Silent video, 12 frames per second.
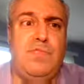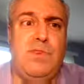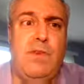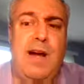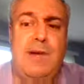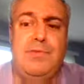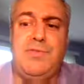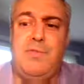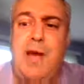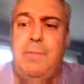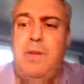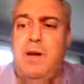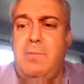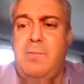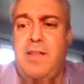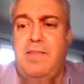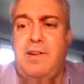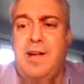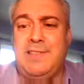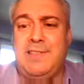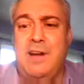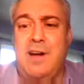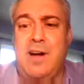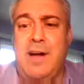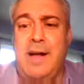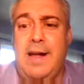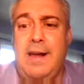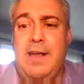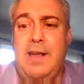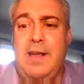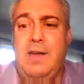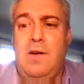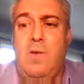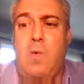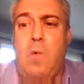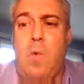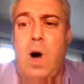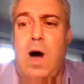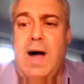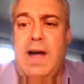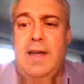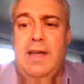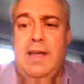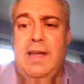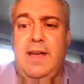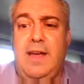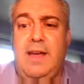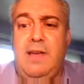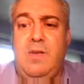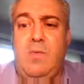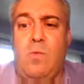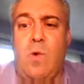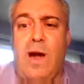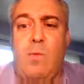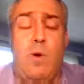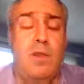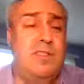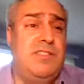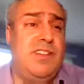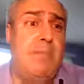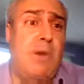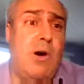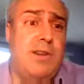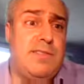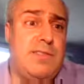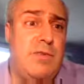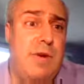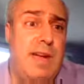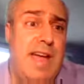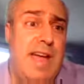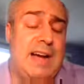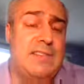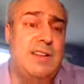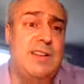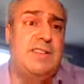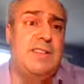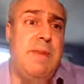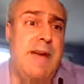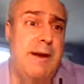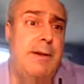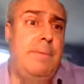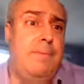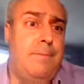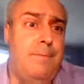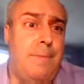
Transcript: so I was wrapping up my thoughts on why where the job market's going actually doesn't matter.